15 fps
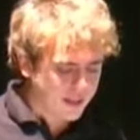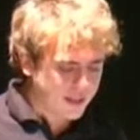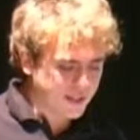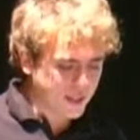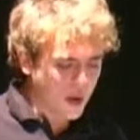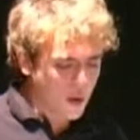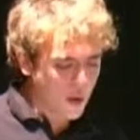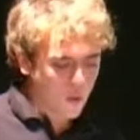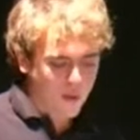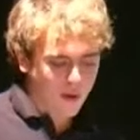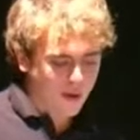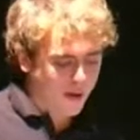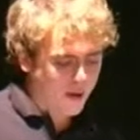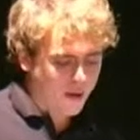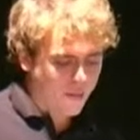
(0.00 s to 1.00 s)
So
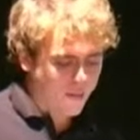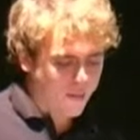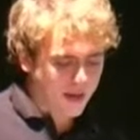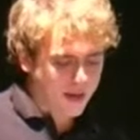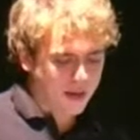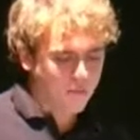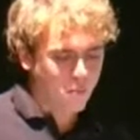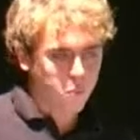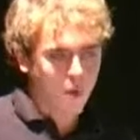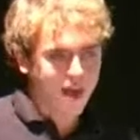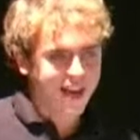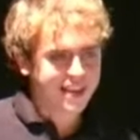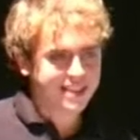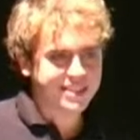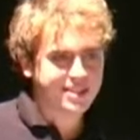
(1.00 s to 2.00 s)
when
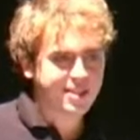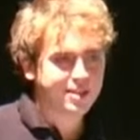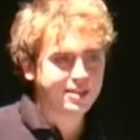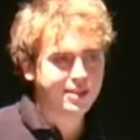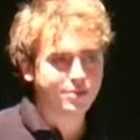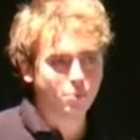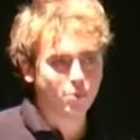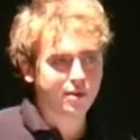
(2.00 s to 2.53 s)
I started